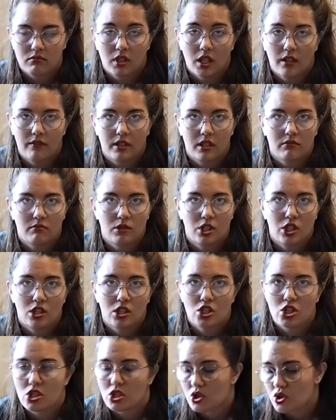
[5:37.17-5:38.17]
Love it. You
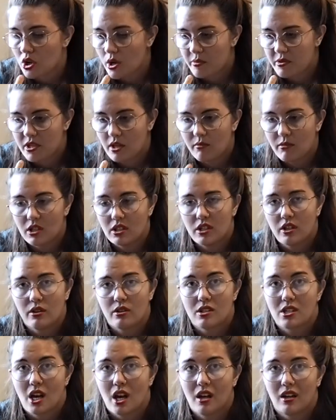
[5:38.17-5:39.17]
can just drop some under your
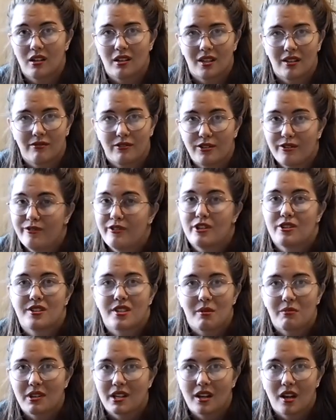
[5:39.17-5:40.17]
tongue if you feel
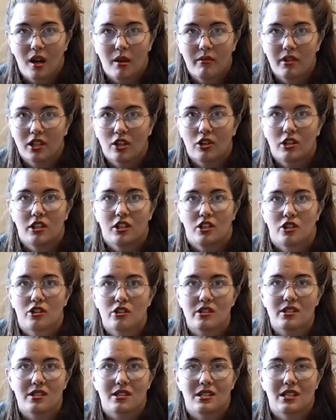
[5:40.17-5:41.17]
something coming on and you
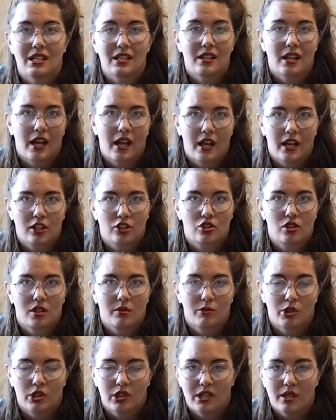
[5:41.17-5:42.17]
just need that extra
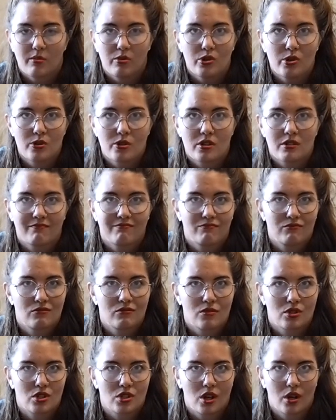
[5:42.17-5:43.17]
immunity boost.
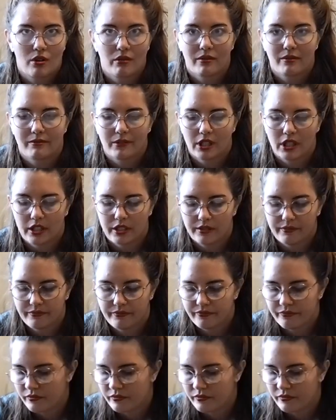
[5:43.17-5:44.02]
So good.